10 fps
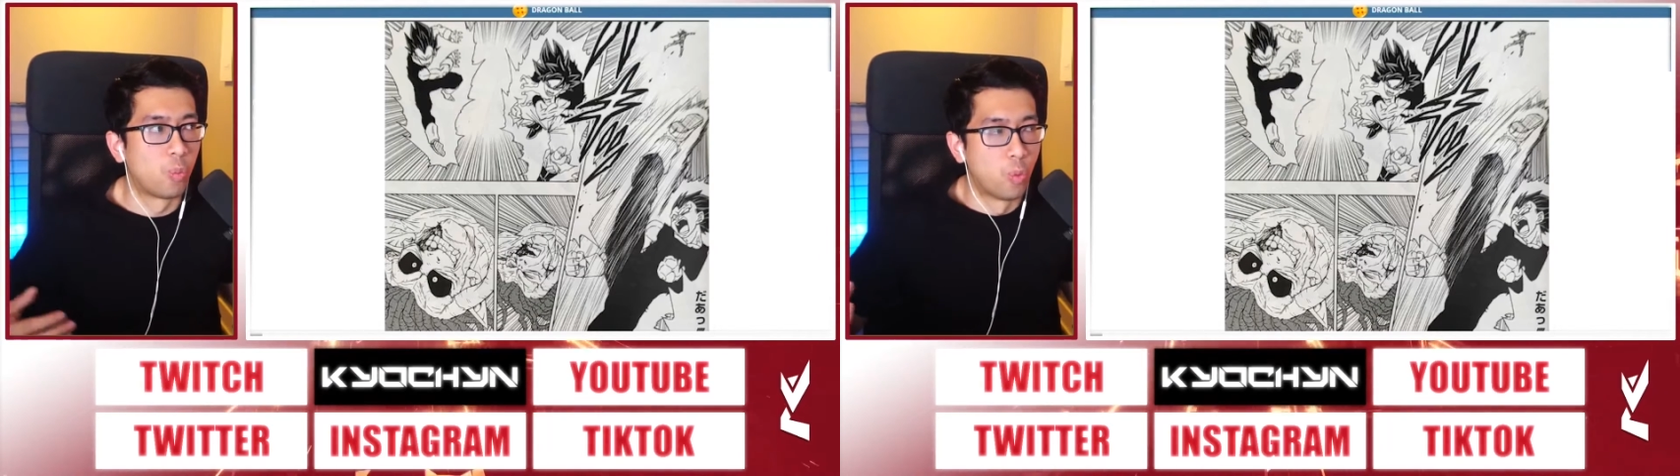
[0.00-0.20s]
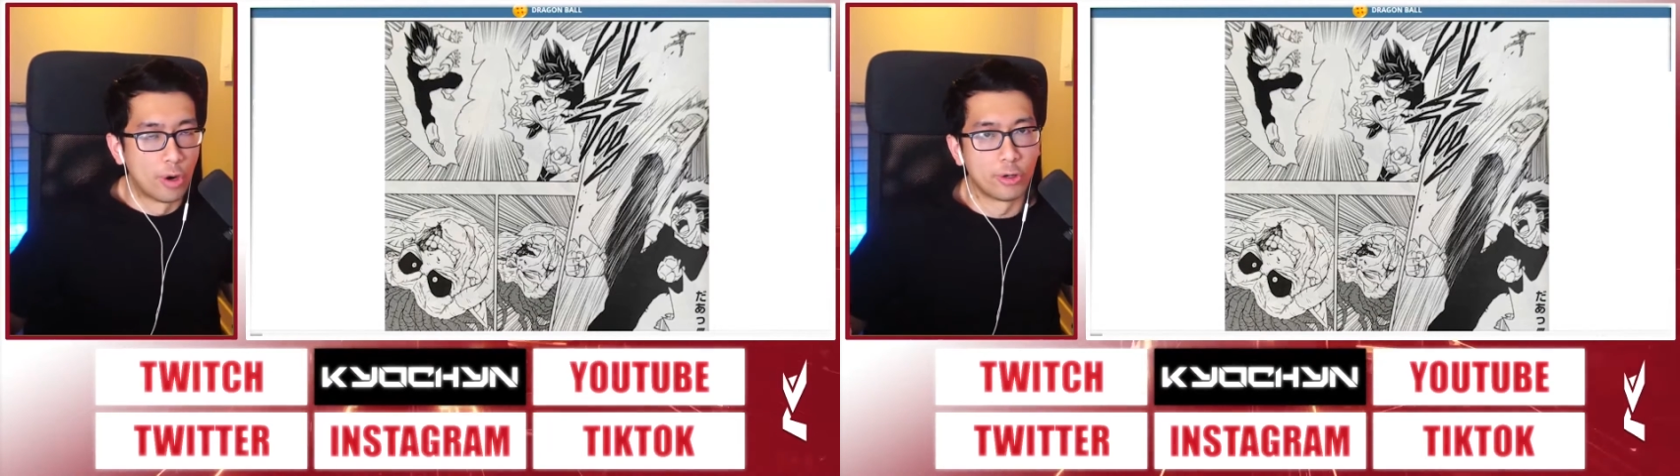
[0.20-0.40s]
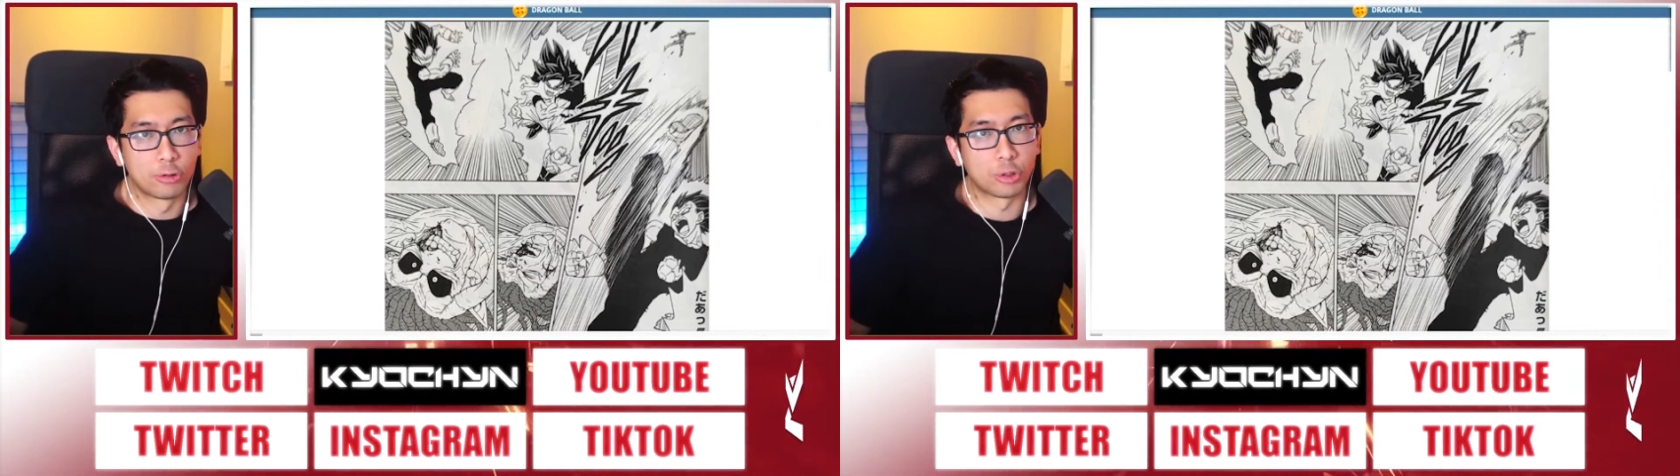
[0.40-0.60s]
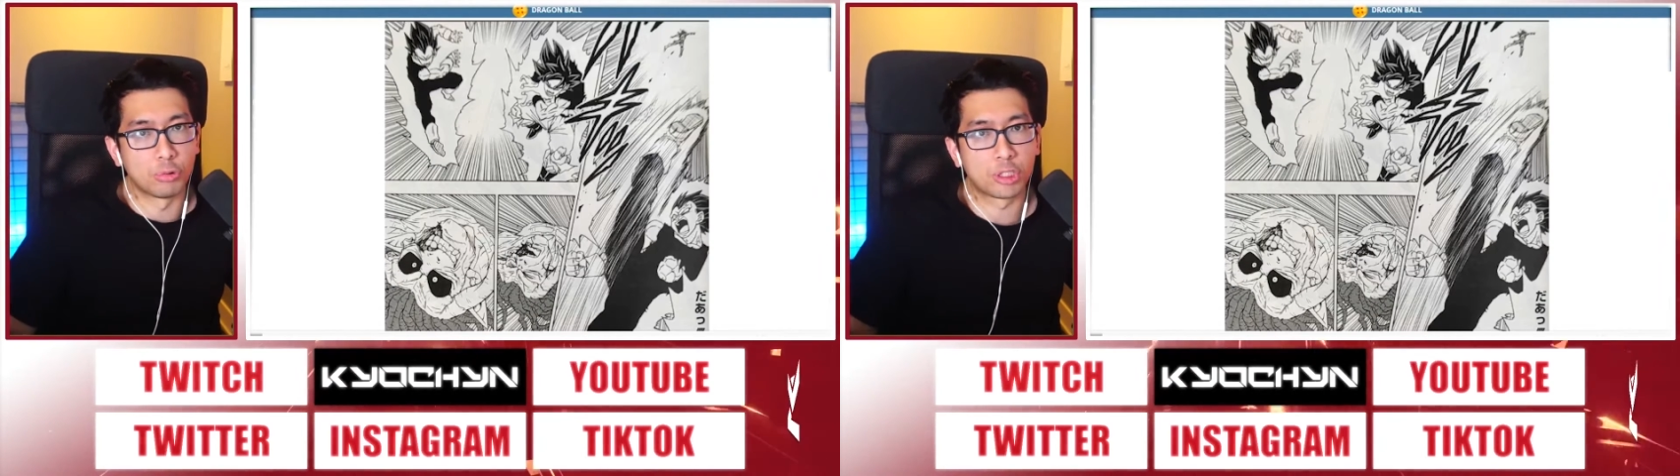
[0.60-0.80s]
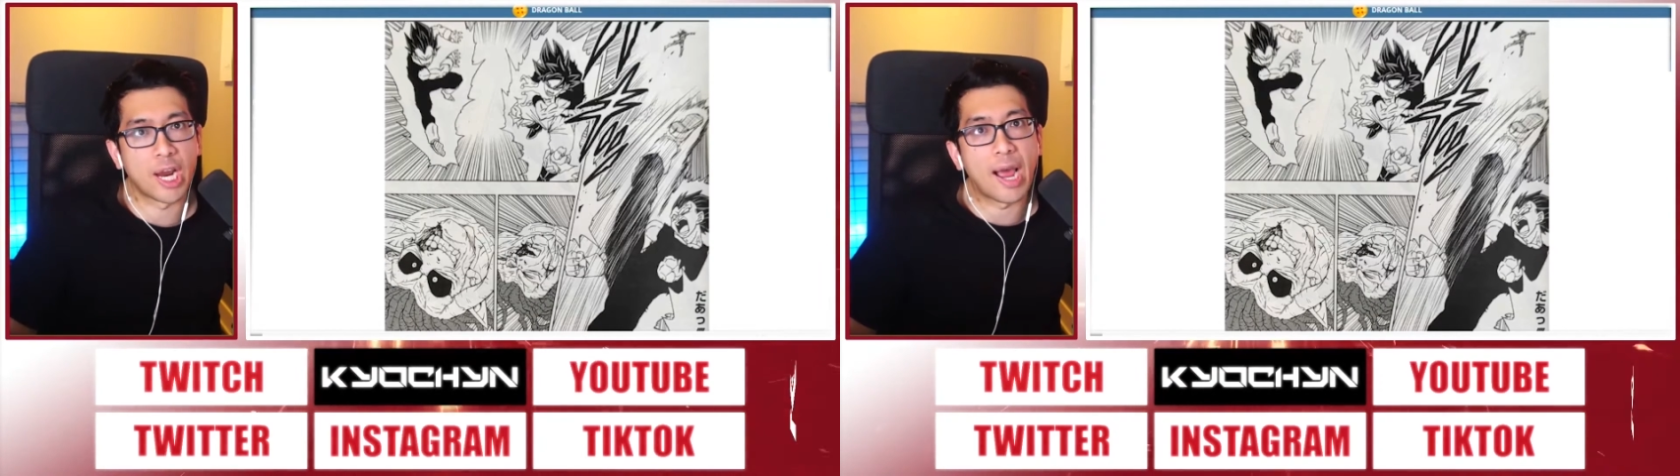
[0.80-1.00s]
1 or
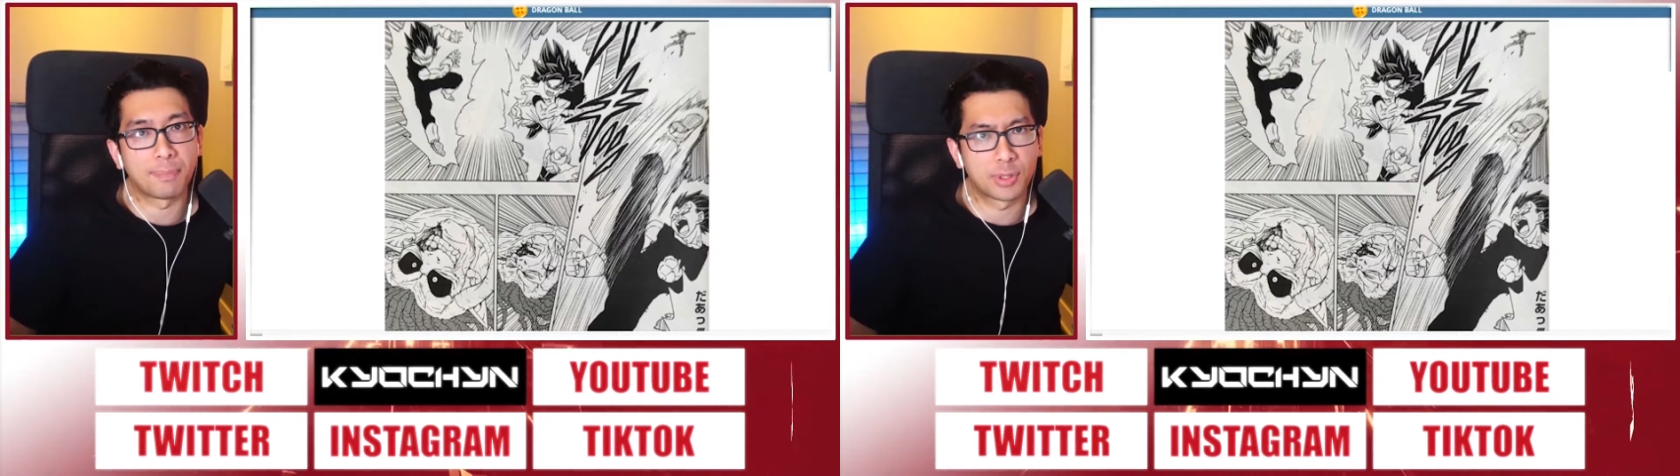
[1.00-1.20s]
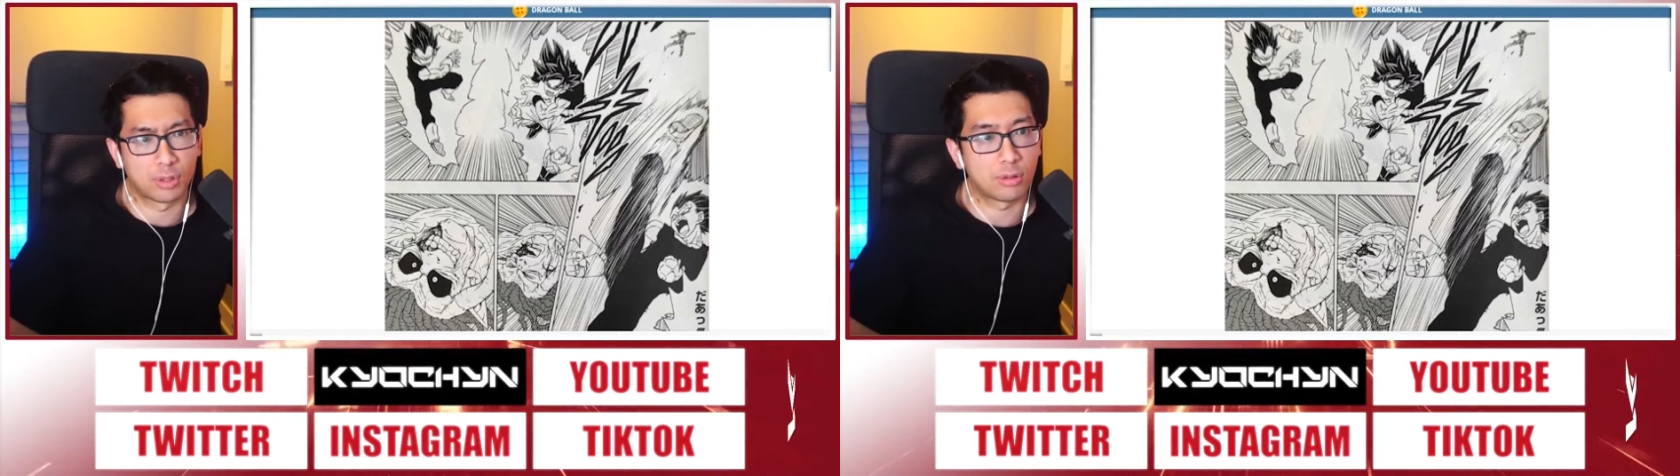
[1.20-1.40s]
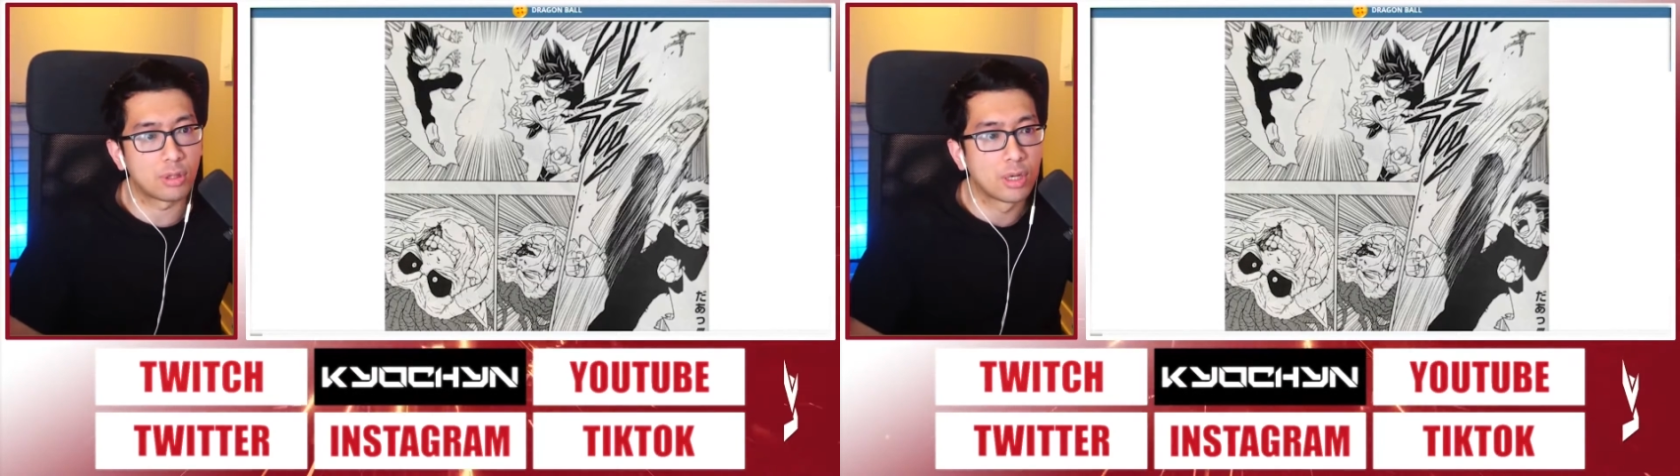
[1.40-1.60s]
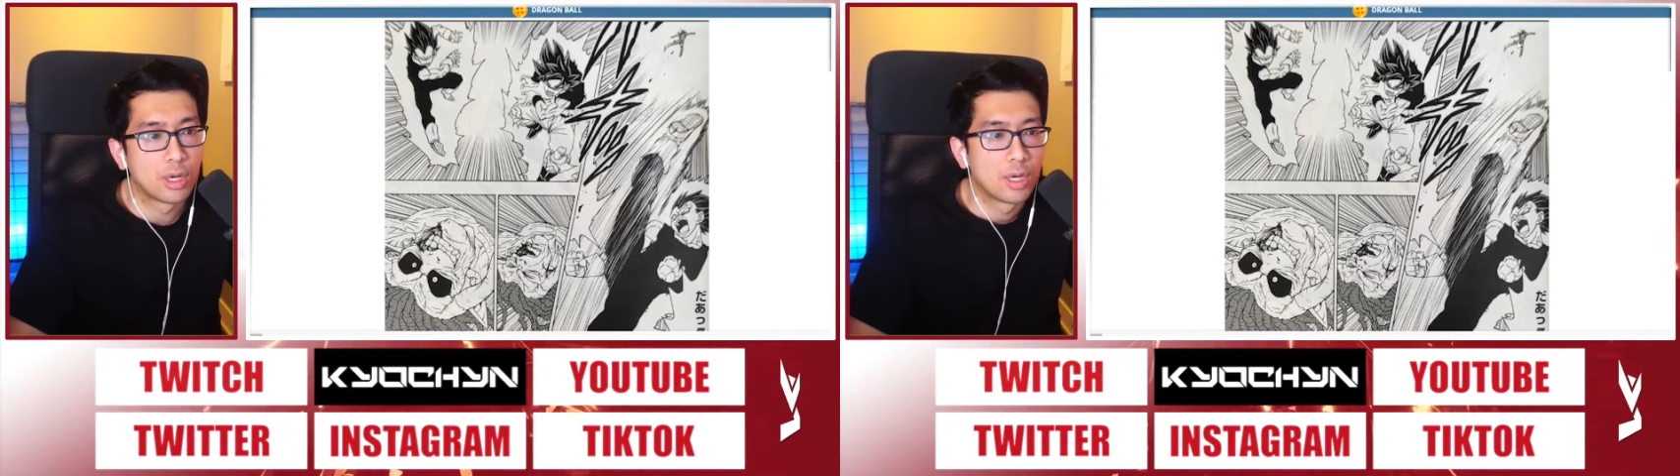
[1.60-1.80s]
2 chapter